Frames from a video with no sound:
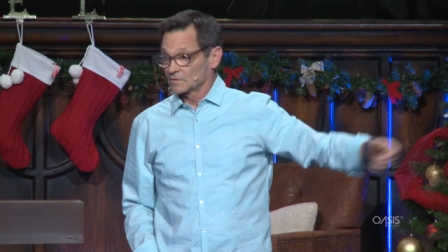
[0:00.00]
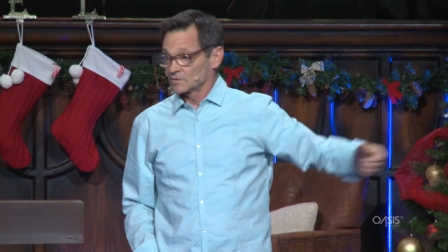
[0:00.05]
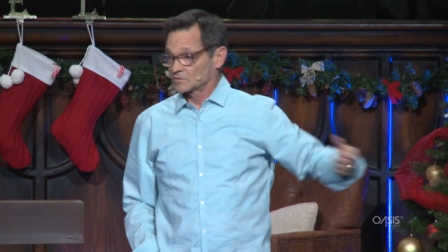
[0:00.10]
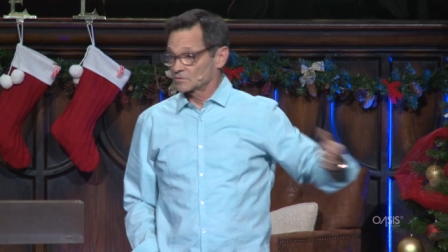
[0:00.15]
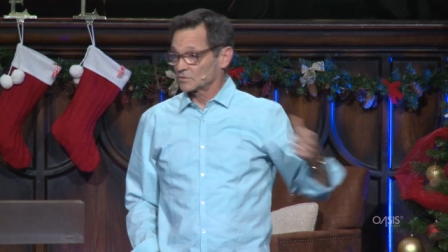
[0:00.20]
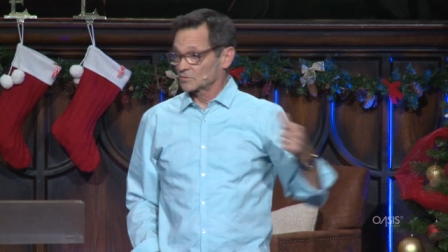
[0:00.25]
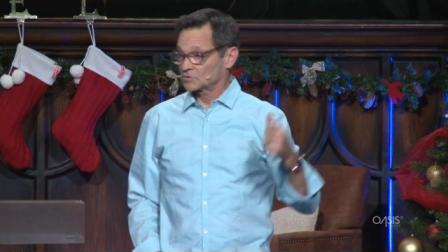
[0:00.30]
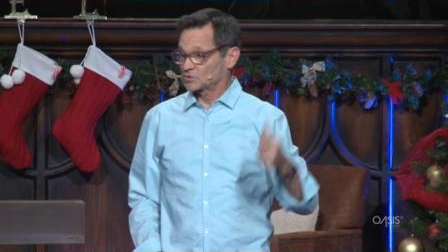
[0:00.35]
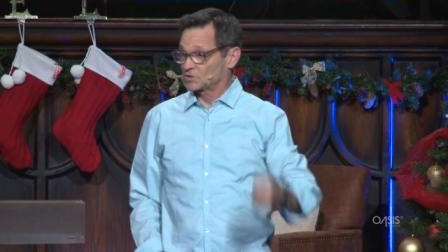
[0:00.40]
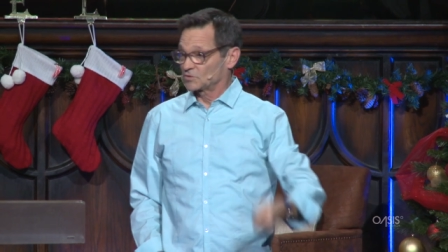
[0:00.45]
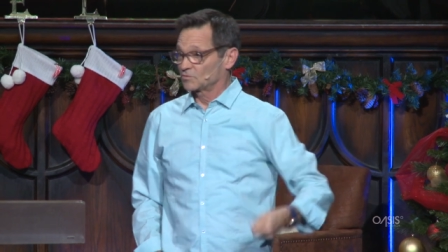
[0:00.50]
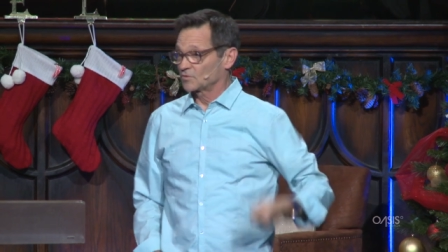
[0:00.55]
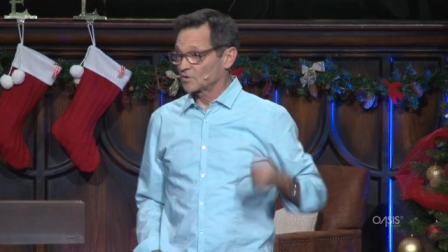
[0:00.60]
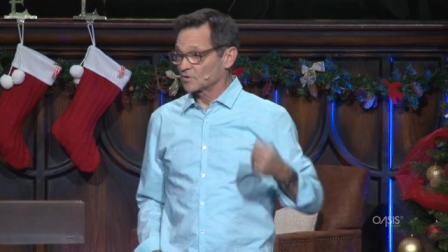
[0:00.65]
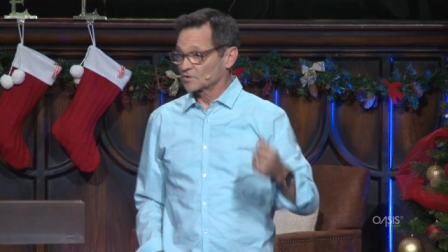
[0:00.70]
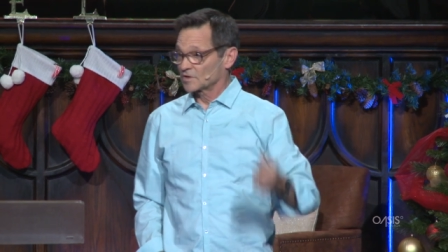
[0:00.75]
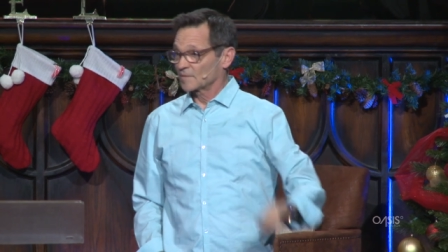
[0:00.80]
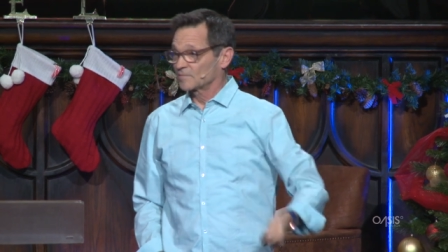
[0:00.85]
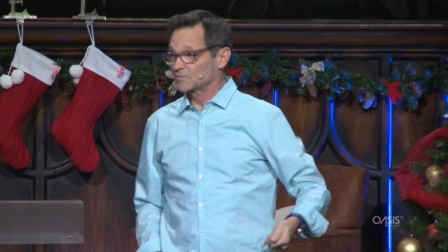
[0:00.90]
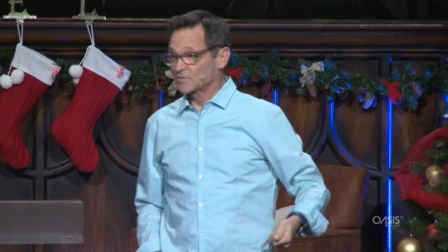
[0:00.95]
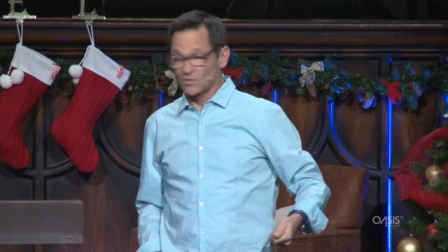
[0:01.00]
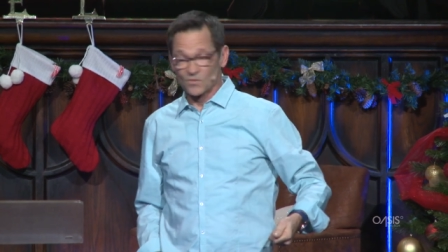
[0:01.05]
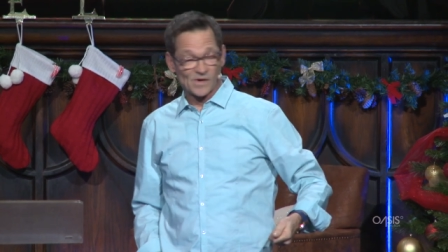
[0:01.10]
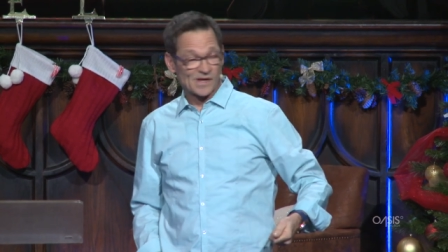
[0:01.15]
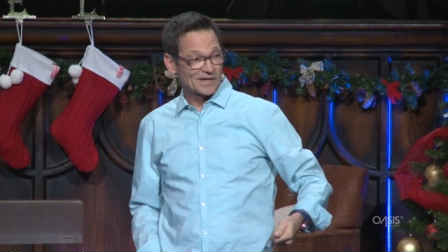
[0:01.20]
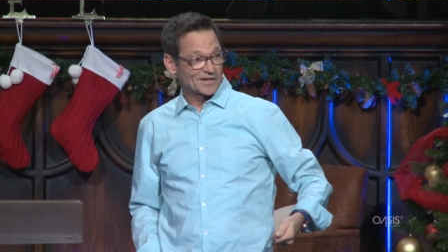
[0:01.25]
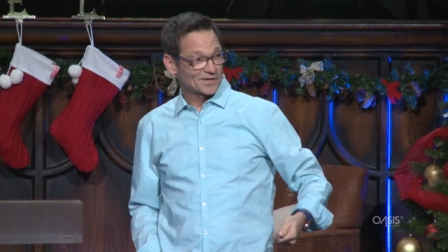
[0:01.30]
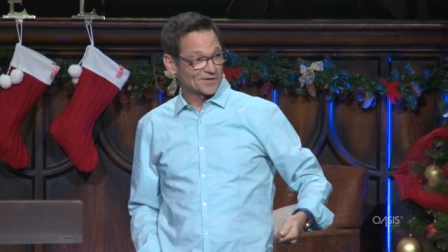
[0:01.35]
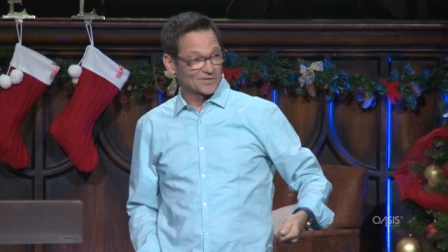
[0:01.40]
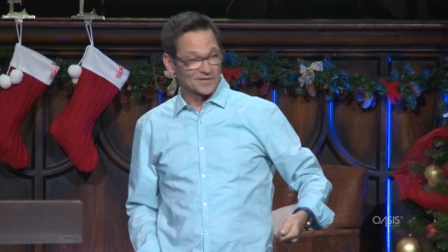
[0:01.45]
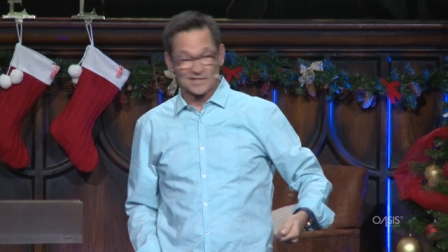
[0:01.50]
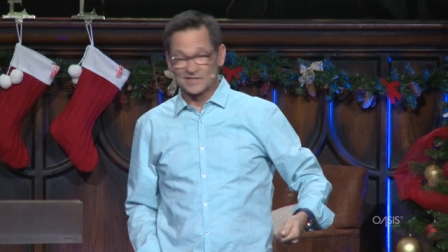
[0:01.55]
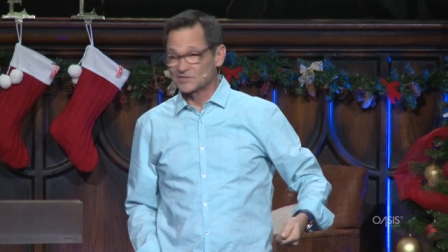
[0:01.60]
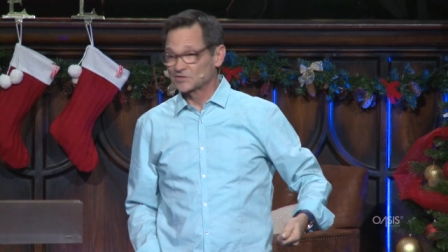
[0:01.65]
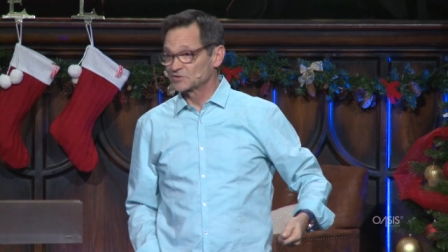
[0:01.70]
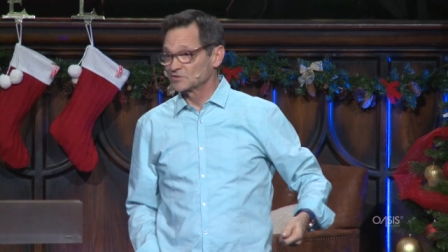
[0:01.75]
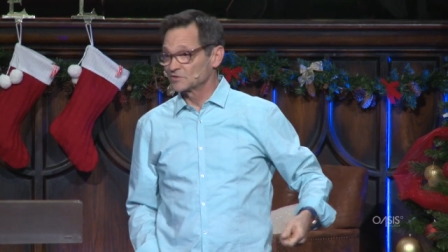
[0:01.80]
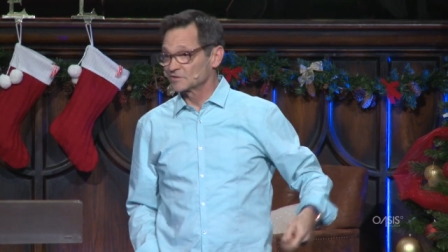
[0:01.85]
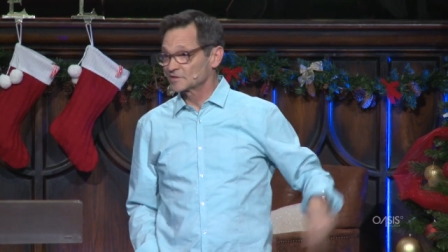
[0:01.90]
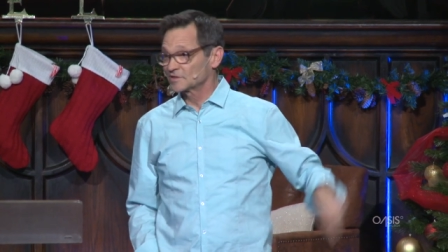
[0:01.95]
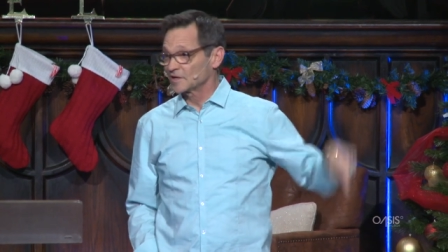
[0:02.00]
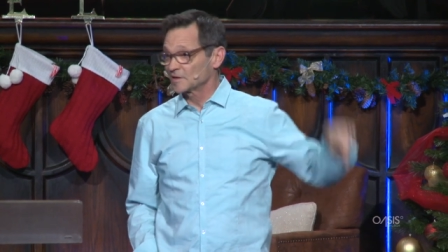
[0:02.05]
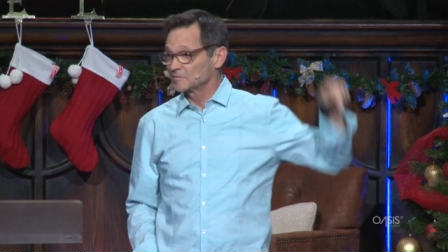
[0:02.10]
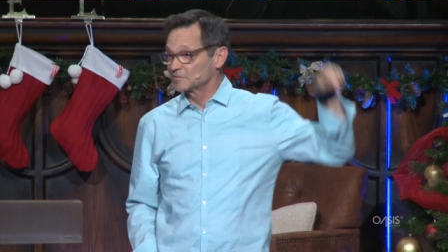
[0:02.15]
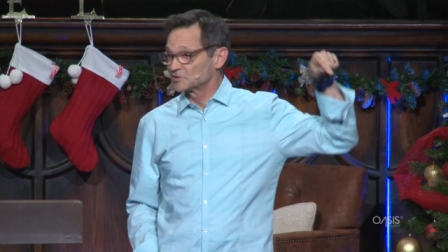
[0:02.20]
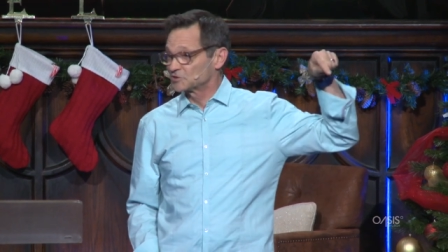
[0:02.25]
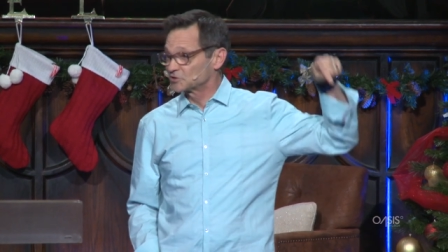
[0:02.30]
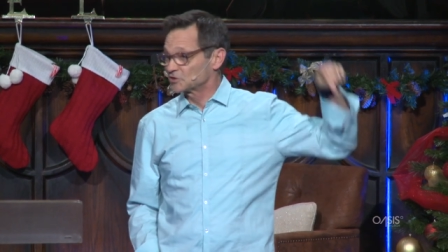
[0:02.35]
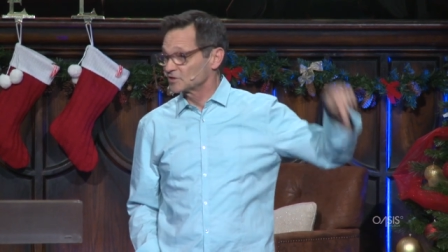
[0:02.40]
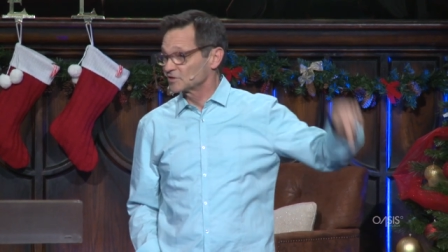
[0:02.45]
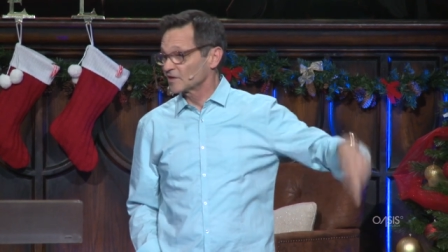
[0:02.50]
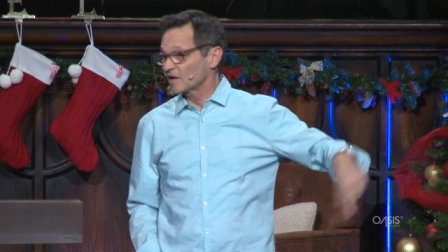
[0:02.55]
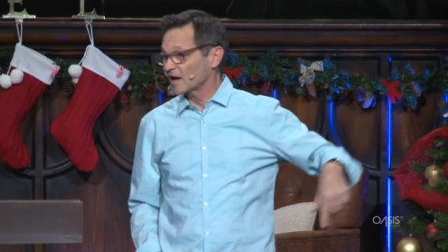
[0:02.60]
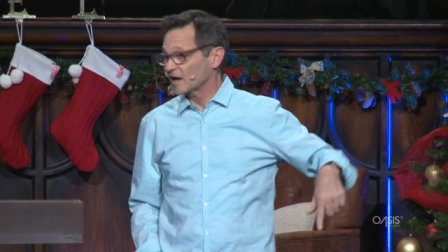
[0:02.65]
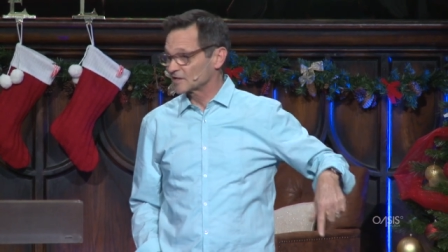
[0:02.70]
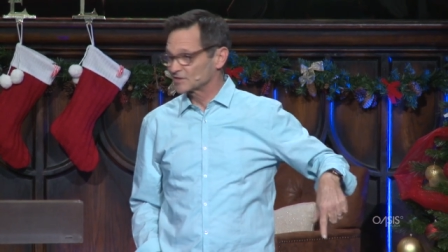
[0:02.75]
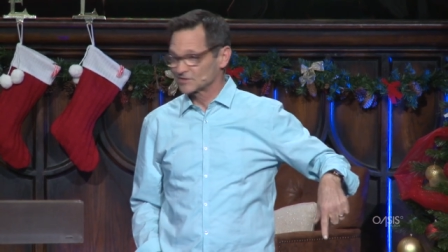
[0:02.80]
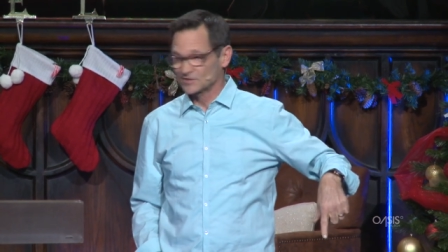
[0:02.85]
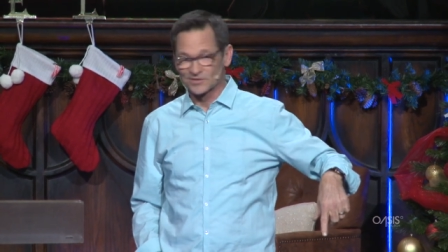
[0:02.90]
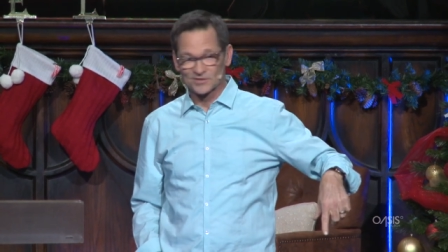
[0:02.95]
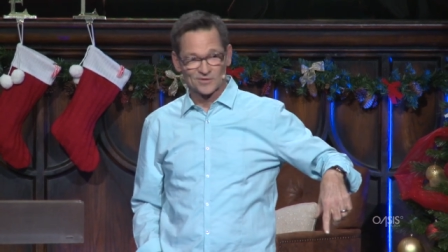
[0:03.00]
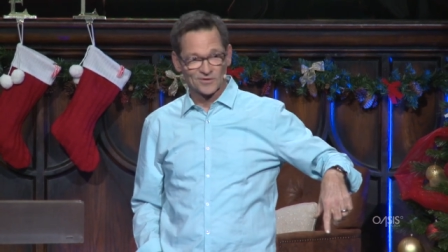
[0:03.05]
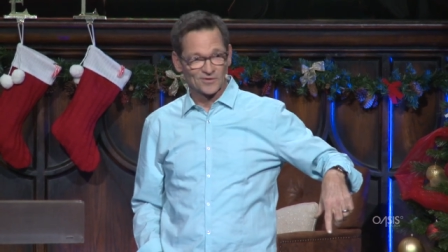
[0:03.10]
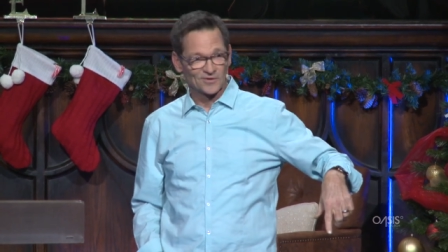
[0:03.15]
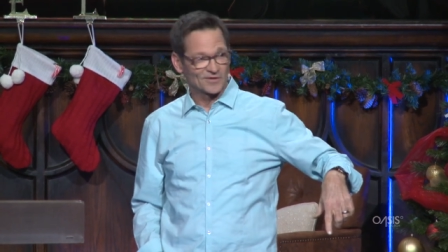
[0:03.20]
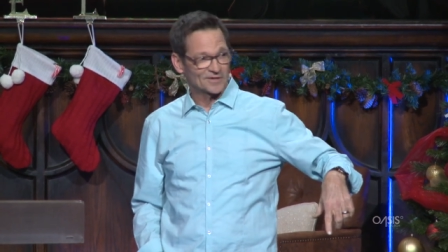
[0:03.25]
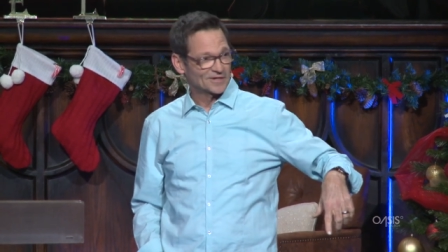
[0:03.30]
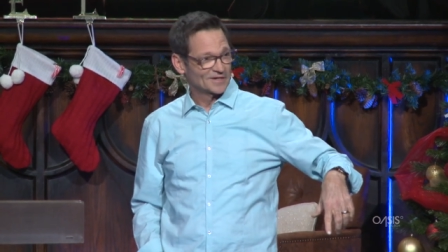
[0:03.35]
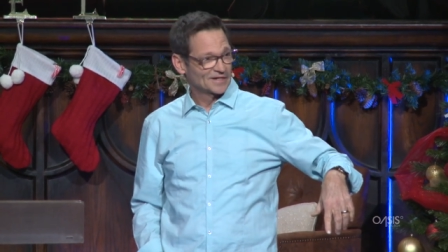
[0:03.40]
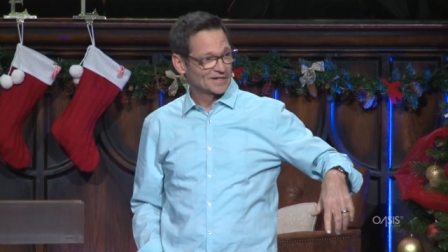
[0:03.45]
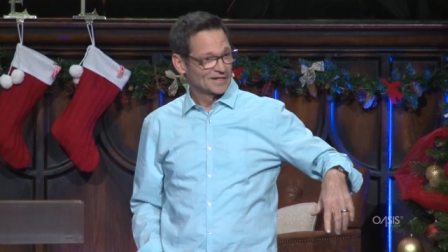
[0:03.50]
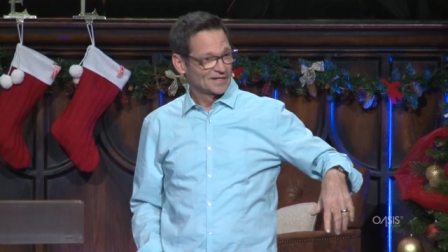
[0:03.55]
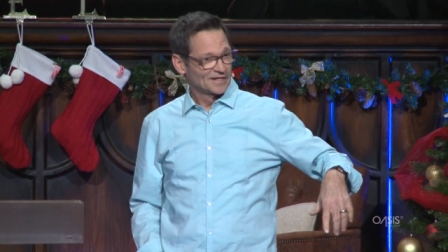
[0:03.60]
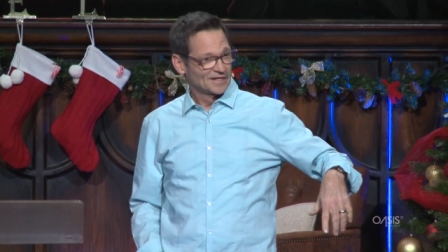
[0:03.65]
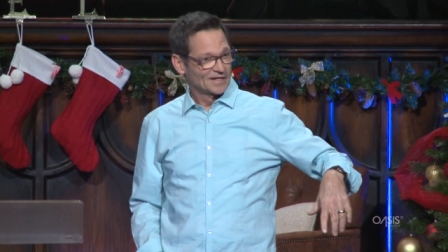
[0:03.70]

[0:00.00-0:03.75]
So she rolled up the window and he's still coming. She locks the door.